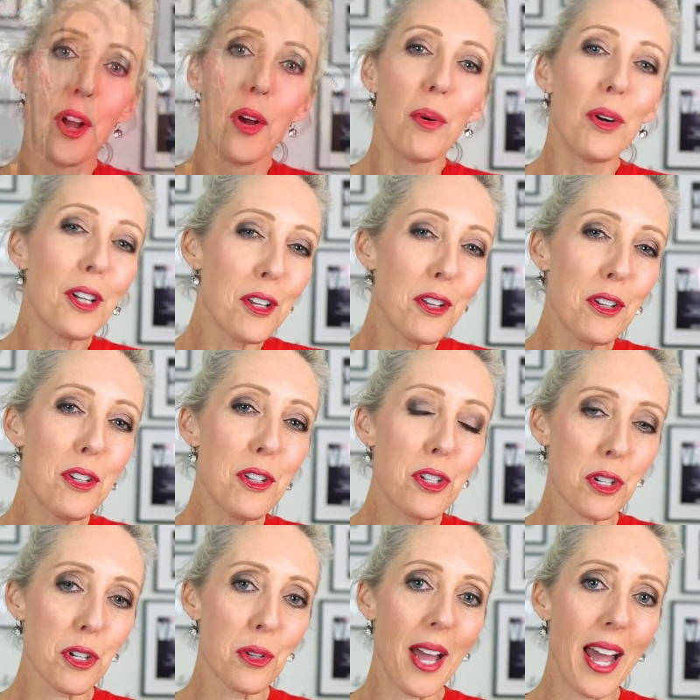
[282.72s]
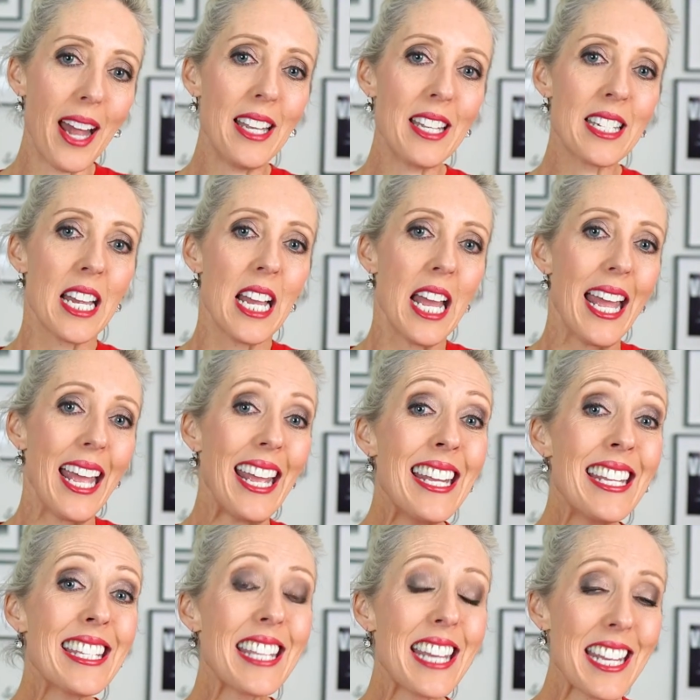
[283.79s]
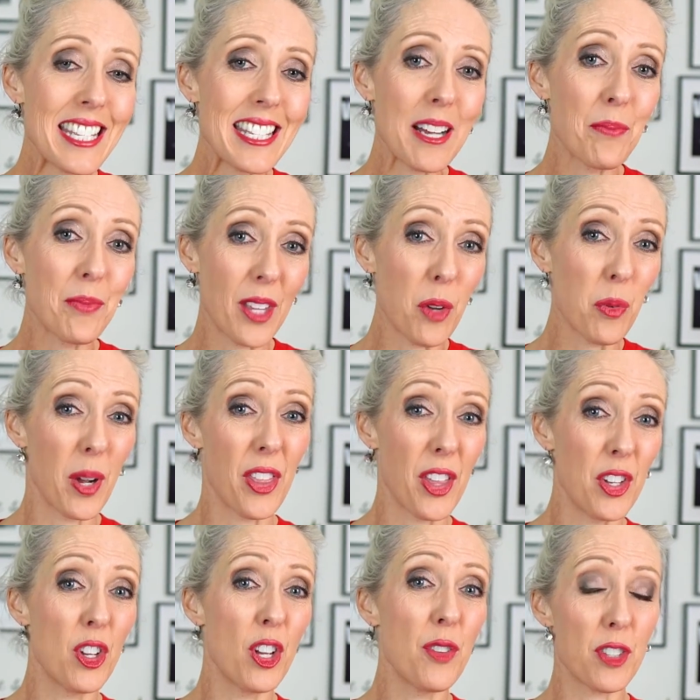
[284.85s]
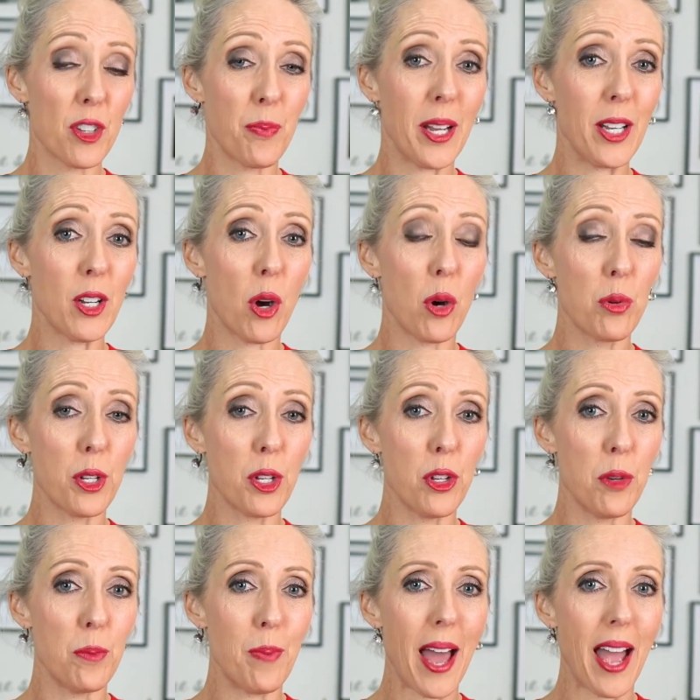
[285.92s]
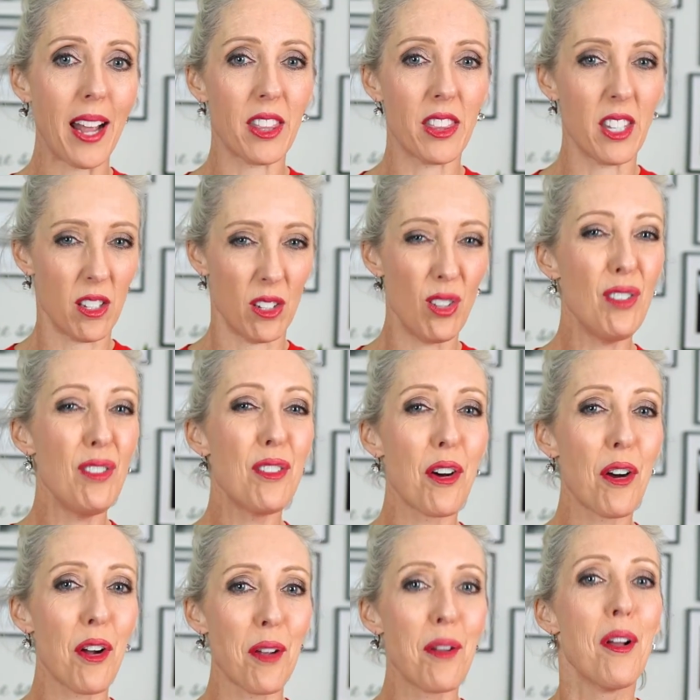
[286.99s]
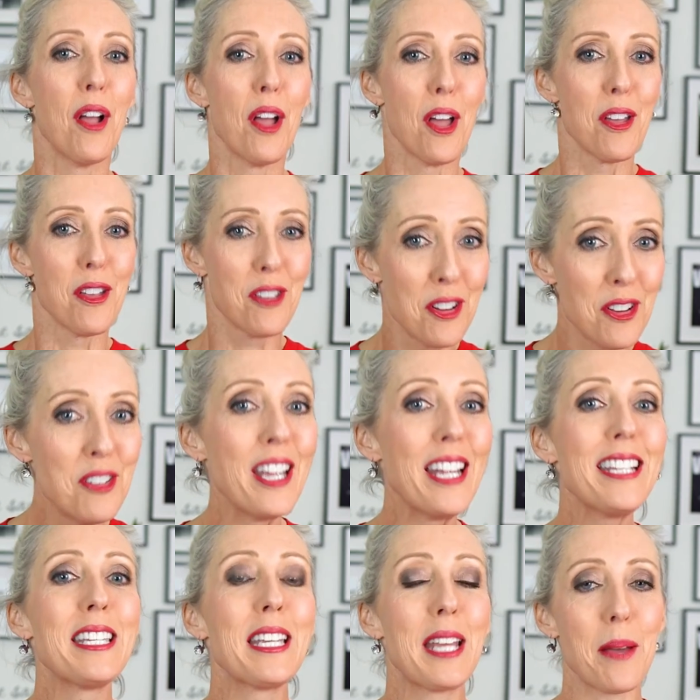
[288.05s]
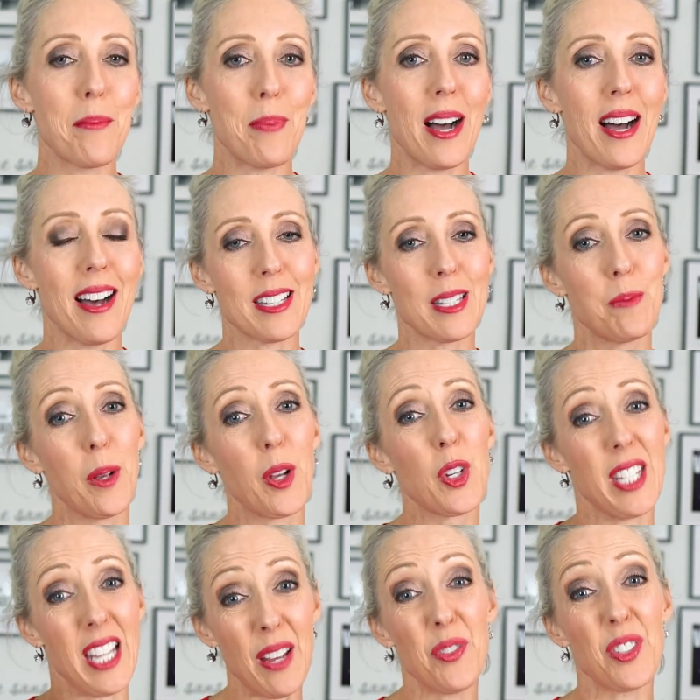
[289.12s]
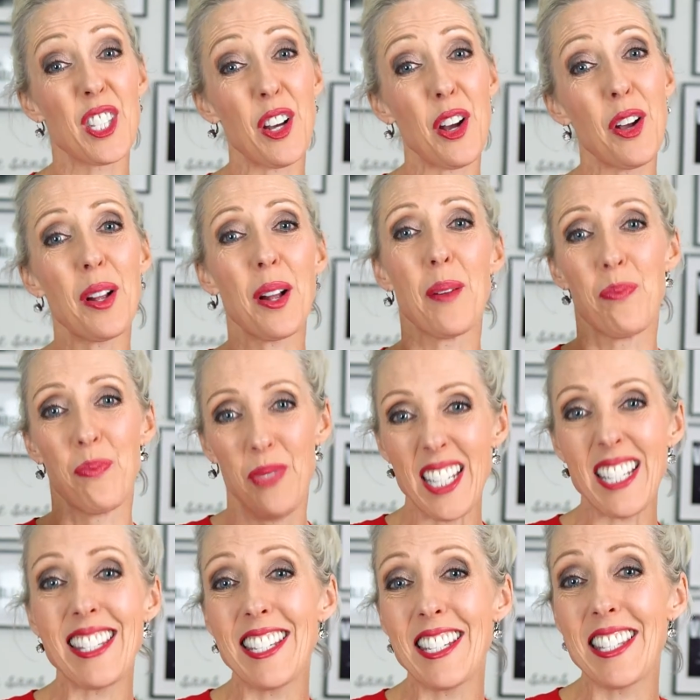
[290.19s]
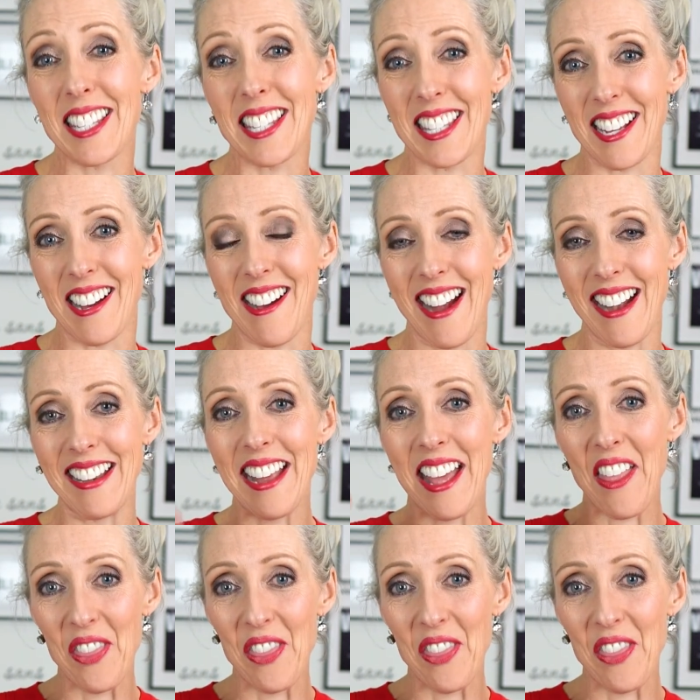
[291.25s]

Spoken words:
What do you do? And is there something where the nerves have been holding you back that you know you need to get past? Because if so, this is the sign.